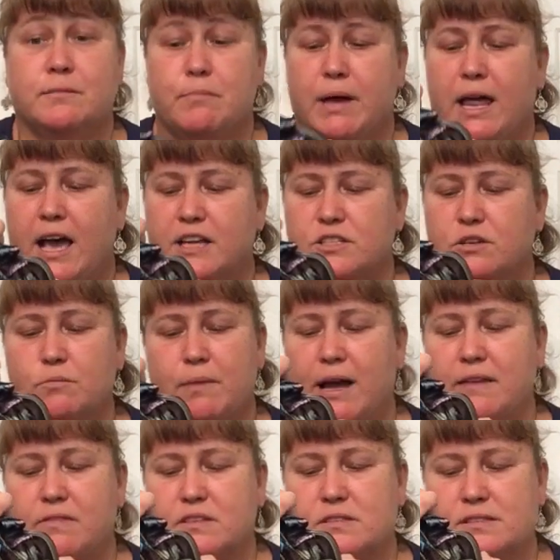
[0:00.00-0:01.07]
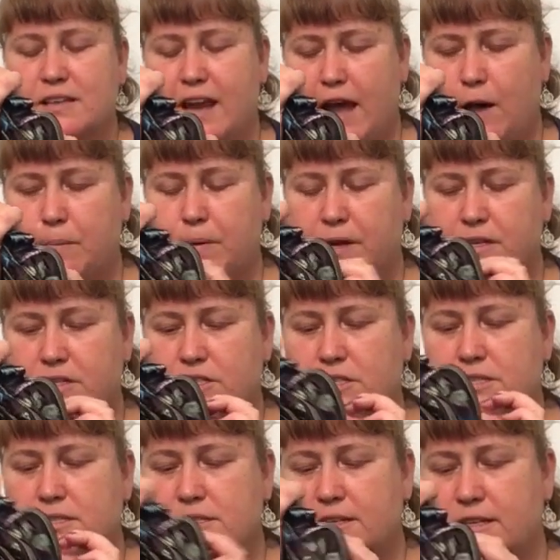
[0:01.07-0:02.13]
But I don't mind the snap, I
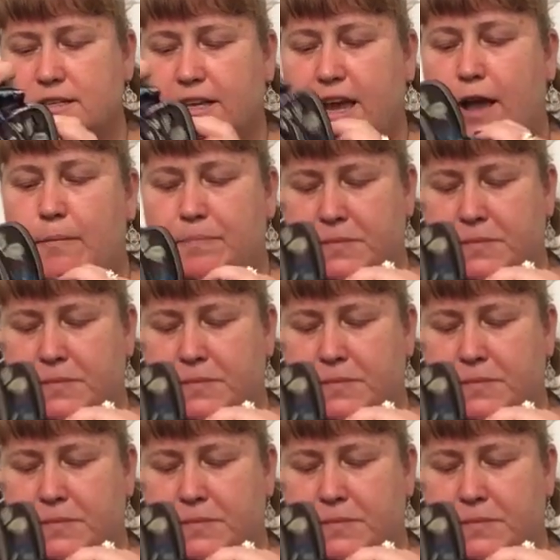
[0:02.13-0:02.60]
just, it, yeah.